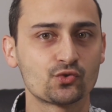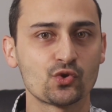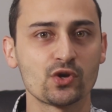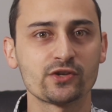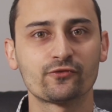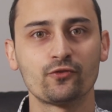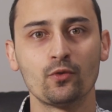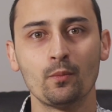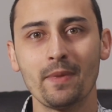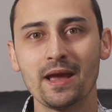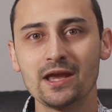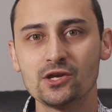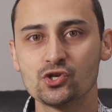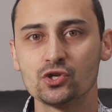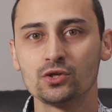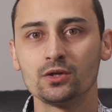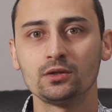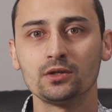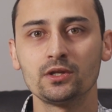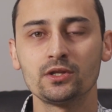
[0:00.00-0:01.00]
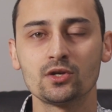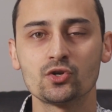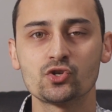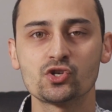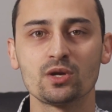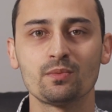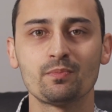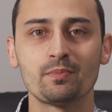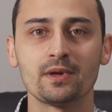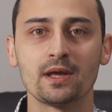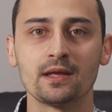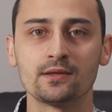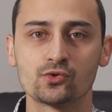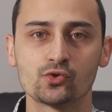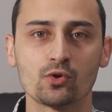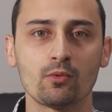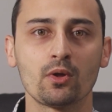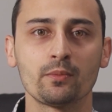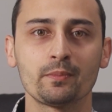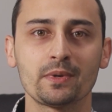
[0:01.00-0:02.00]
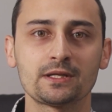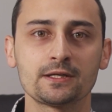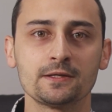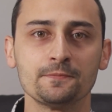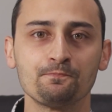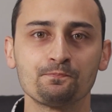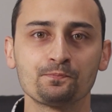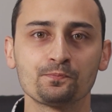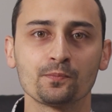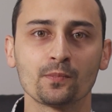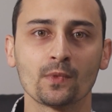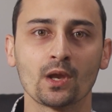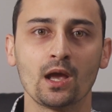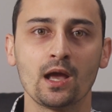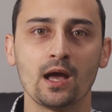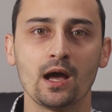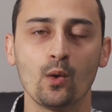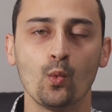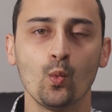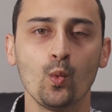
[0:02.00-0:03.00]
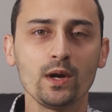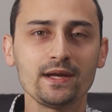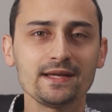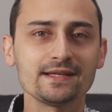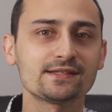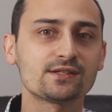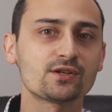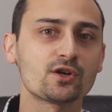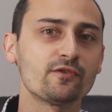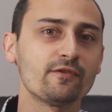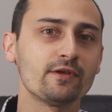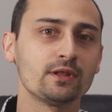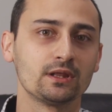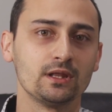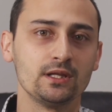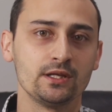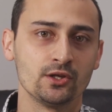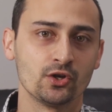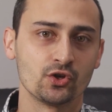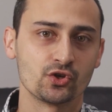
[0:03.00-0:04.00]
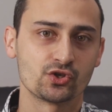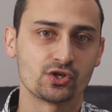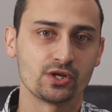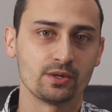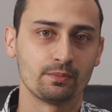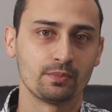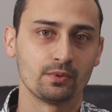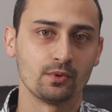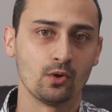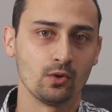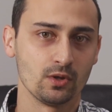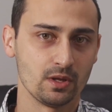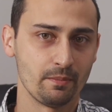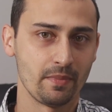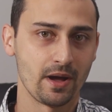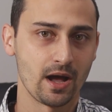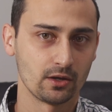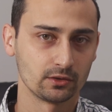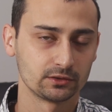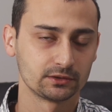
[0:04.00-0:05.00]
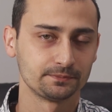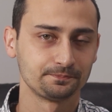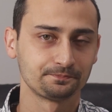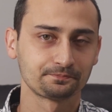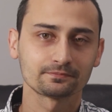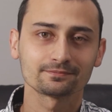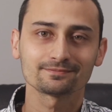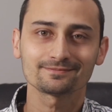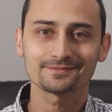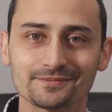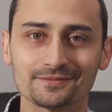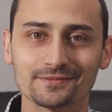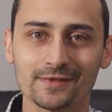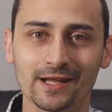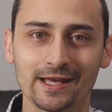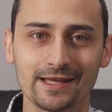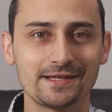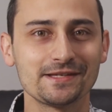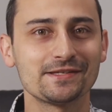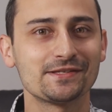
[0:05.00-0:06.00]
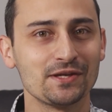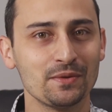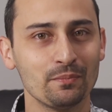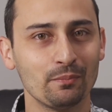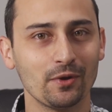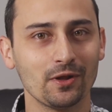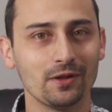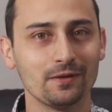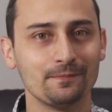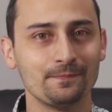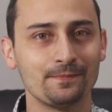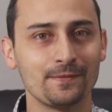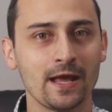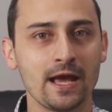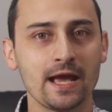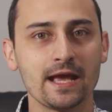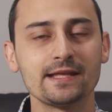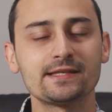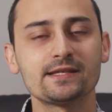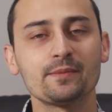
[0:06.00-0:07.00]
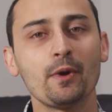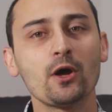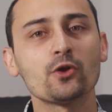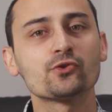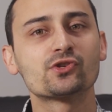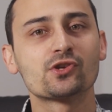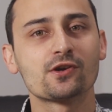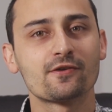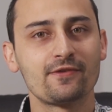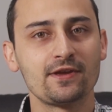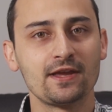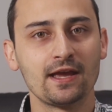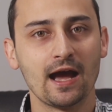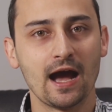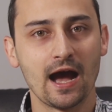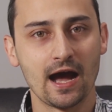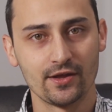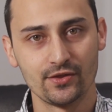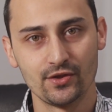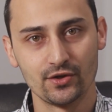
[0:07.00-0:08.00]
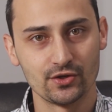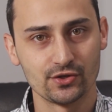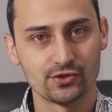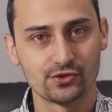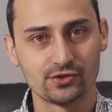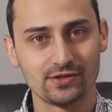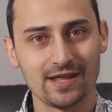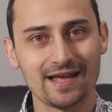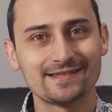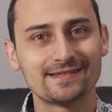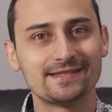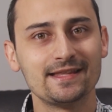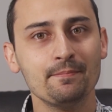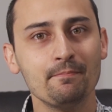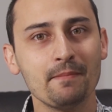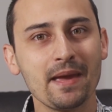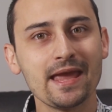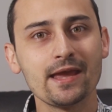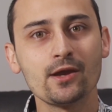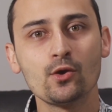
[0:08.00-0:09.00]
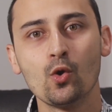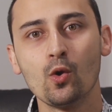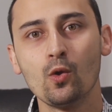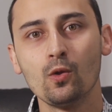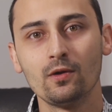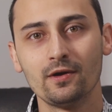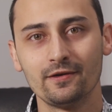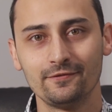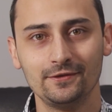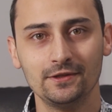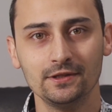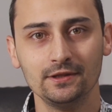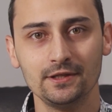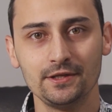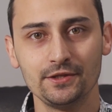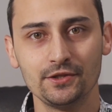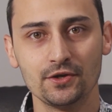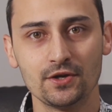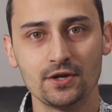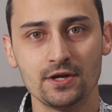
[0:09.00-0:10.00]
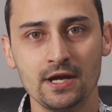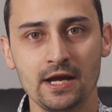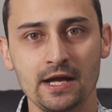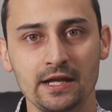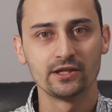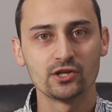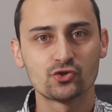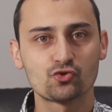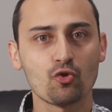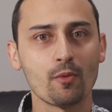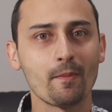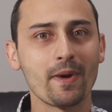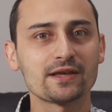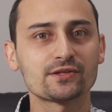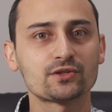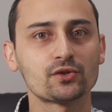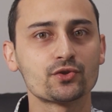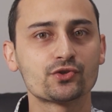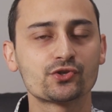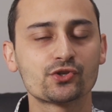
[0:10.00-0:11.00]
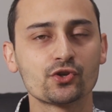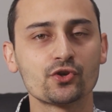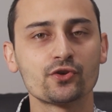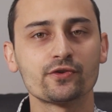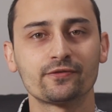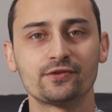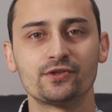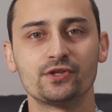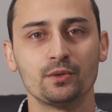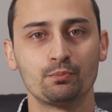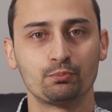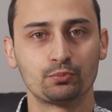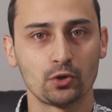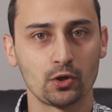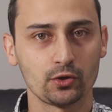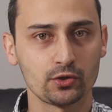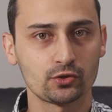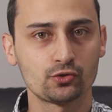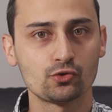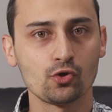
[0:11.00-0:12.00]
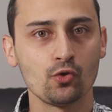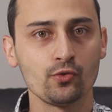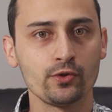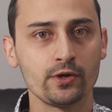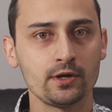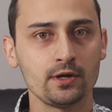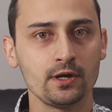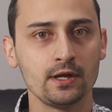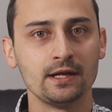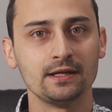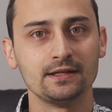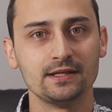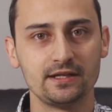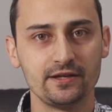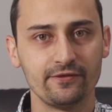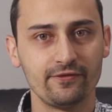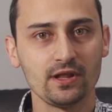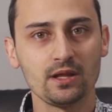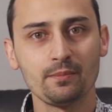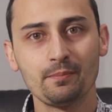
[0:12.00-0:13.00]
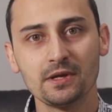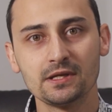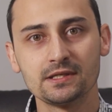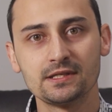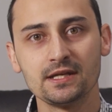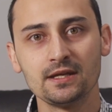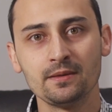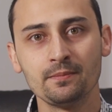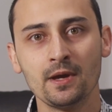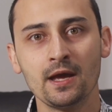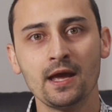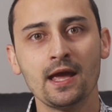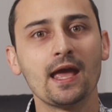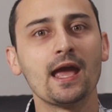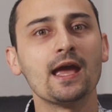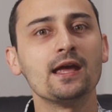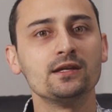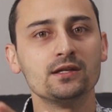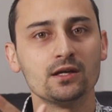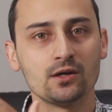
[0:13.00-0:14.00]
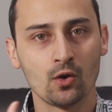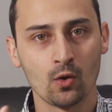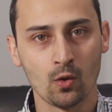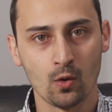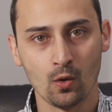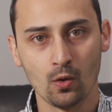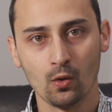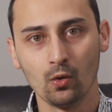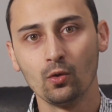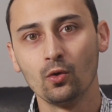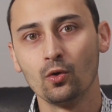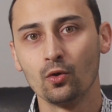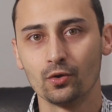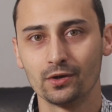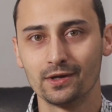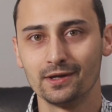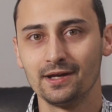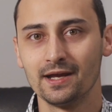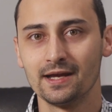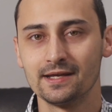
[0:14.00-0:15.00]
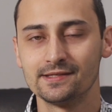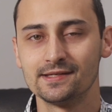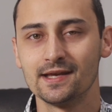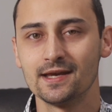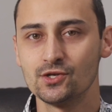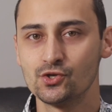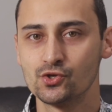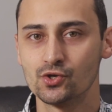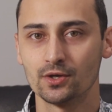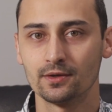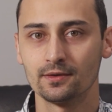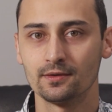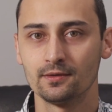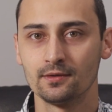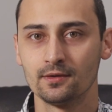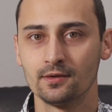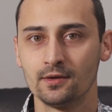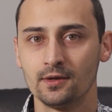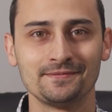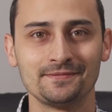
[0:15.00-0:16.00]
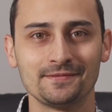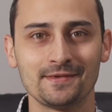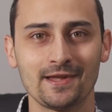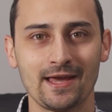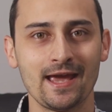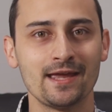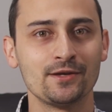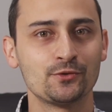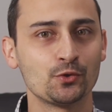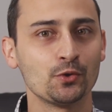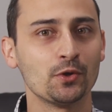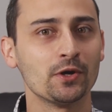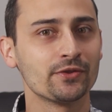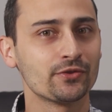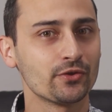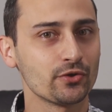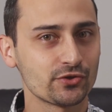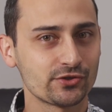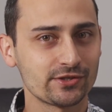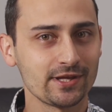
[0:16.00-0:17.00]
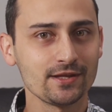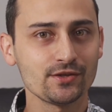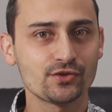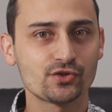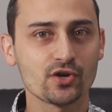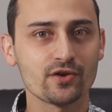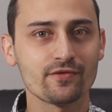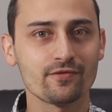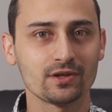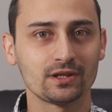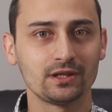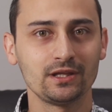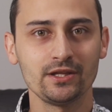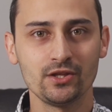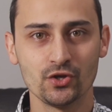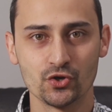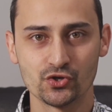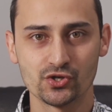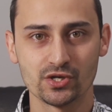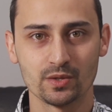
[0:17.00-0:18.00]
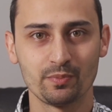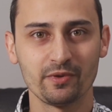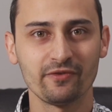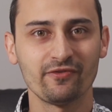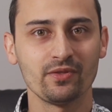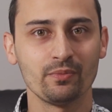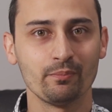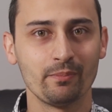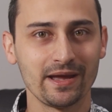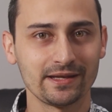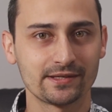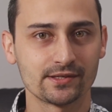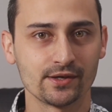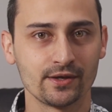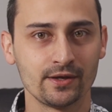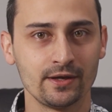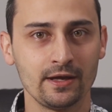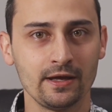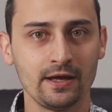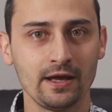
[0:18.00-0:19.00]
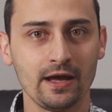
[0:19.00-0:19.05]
transformational leadership, and so on. But what is servant leadership all about? It is simple. It's about serving others. That's the main goal of the leader. The Scrum Master serves the product owner, the development team, and the whole organization. And to understand servant leadership even better,